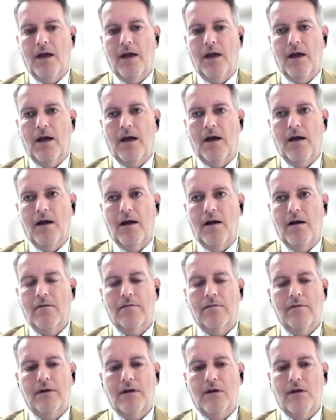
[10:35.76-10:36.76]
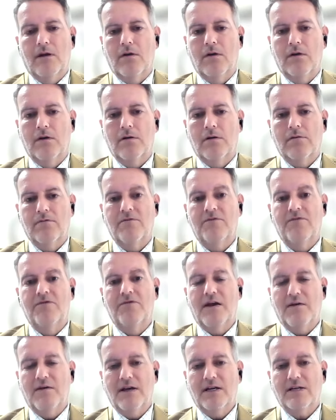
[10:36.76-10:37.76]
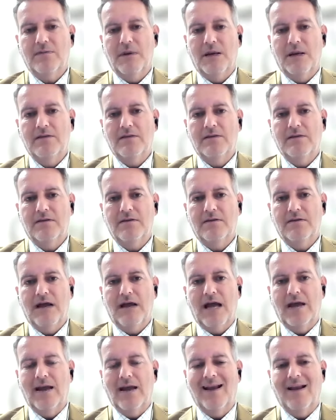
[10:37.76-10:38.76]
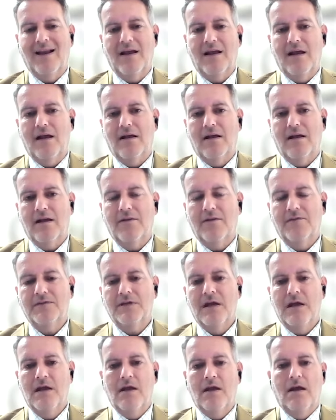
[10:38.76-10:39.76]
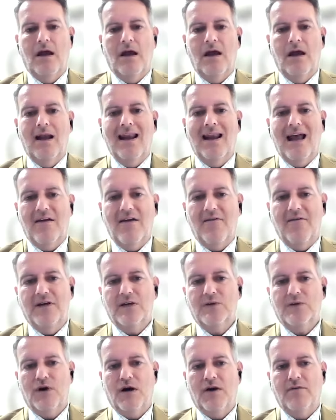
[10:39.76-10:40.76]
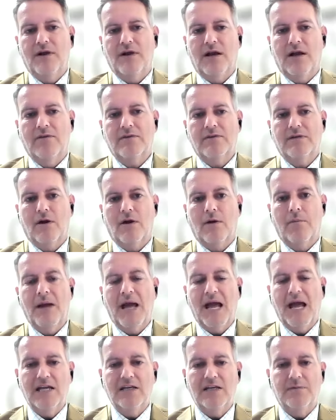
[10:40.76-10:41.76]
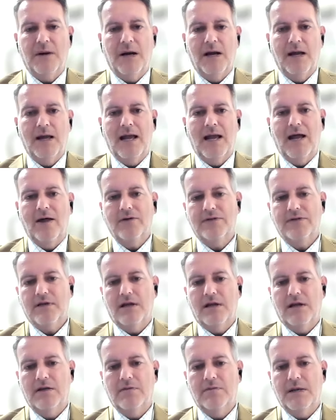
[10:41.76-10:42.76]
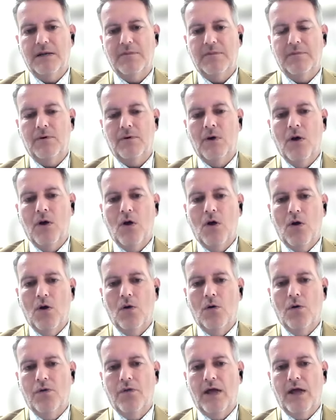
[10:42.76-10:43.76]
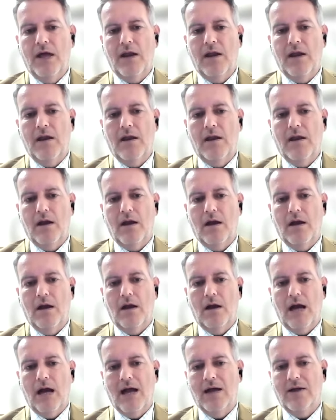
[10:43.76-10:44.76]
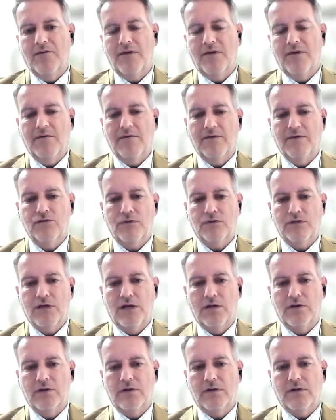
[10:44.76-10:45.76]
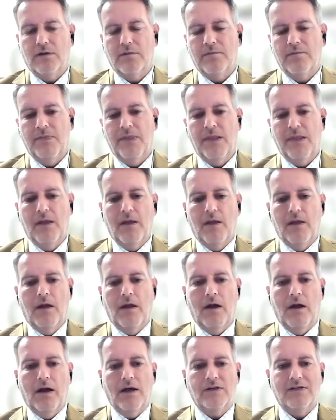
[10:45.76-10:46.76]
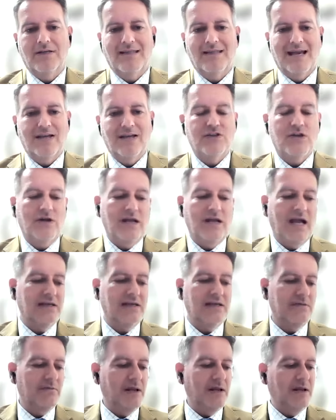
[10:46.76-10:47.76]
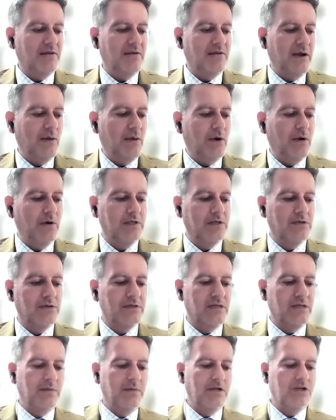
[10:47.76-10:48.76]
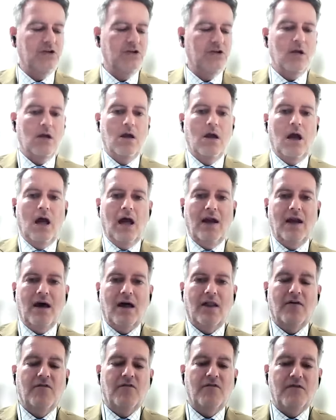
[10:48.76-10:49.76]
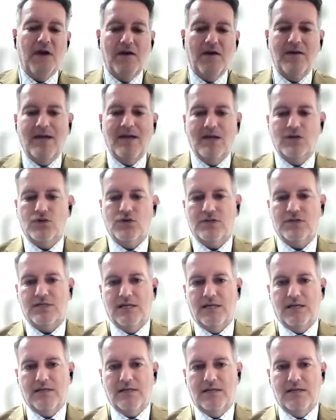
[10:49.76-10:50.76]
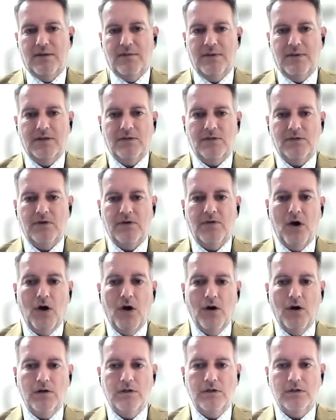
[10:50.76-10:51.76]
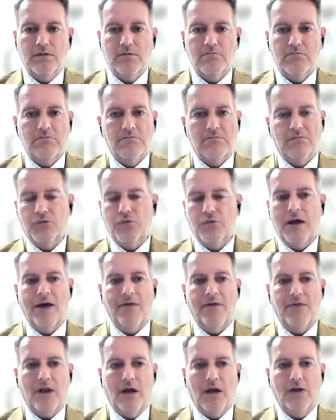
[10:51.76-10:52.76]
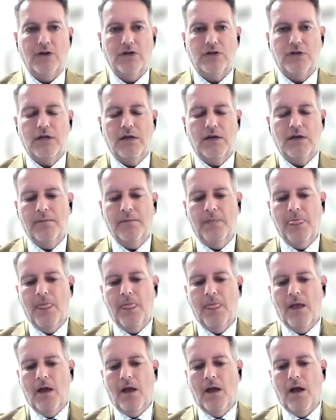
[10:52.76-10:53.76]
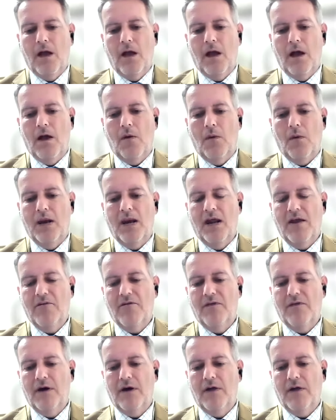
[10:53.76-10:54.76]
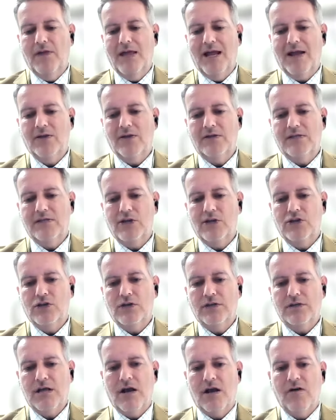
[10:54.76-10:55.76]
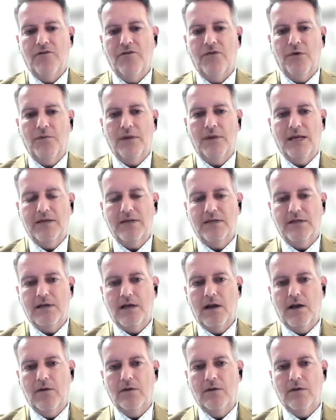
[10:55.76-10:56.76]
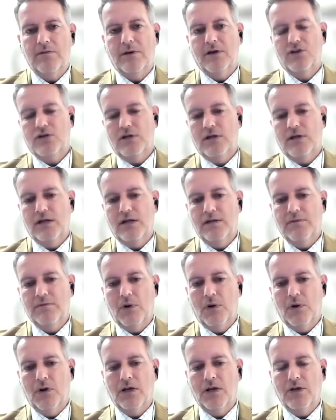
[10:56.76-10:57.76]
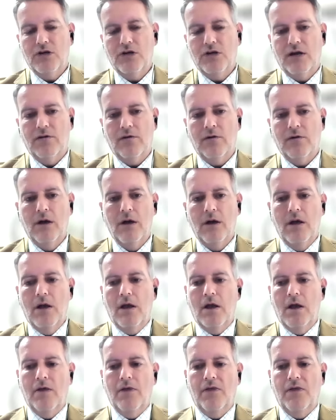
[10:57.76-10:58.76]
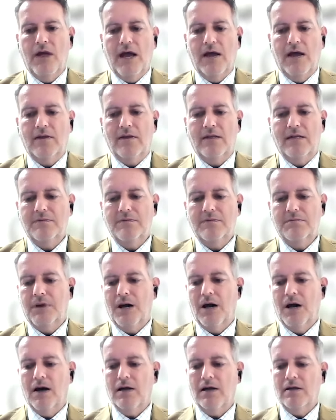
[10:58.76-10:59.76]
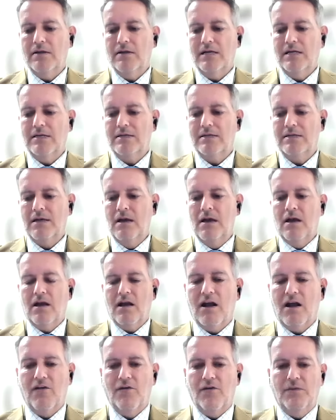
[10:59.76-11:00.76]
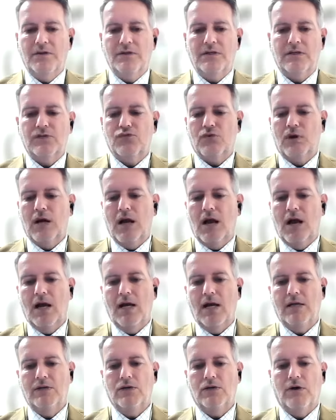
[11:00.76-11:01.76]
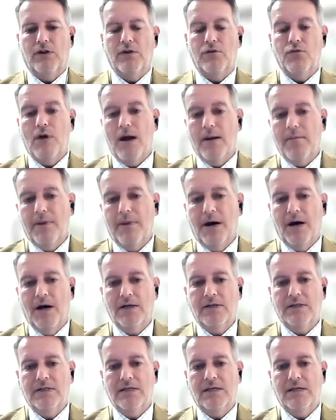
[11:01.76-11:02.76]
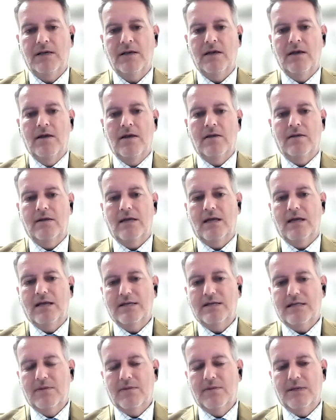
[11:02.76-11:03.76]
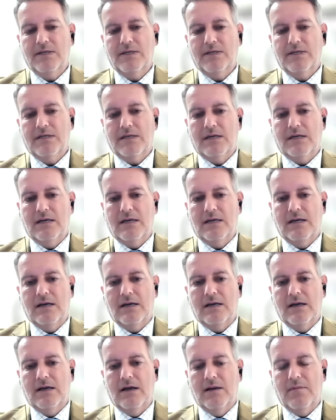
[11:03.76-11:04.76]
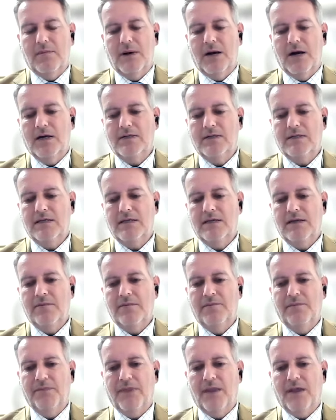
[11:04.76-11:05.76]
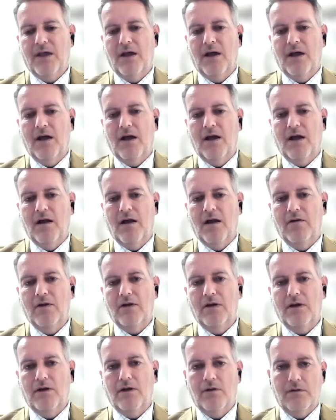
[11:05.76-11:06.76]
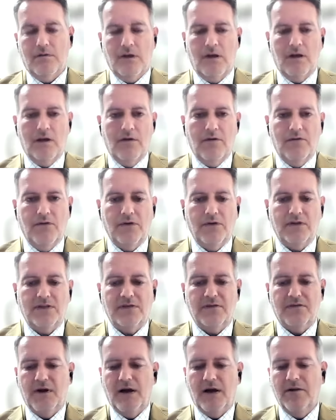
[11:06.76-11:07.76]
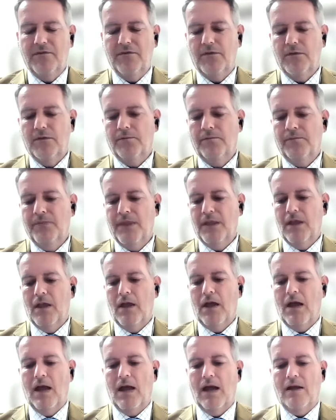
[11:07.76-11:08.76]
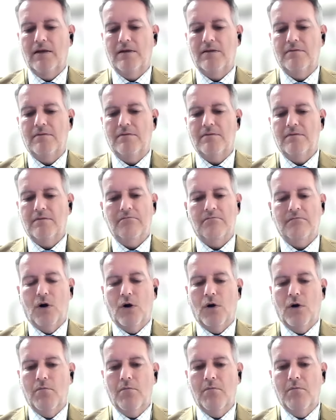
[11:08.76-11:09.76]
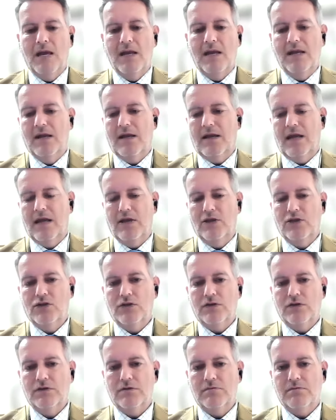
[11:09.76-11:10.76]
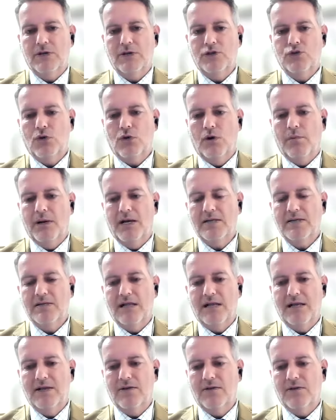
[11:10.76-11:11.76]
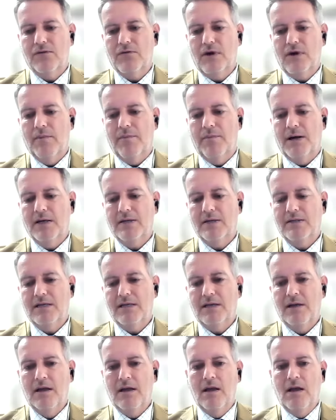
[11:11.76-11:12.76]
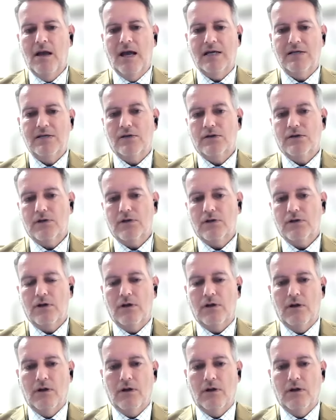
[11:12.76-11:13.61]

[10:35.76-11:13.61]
uh, you know, very expensive, had a, uh, gifts, a lavish private lifestyle paid by outside people who then uh, had favors returned to them. so that certainly hasn't played very well into his image. Another very interesting snippet we've heard throughout the last year, uh, whenever the accusation has come from Netanyahu, especially in his bloc in general, that this part, this government has relied on the Ram Party, the Islamist uh, uh, party, uh, you know, for its survival. And on many occasions, Mansour Abbas, the leader of the Ram Party, has not,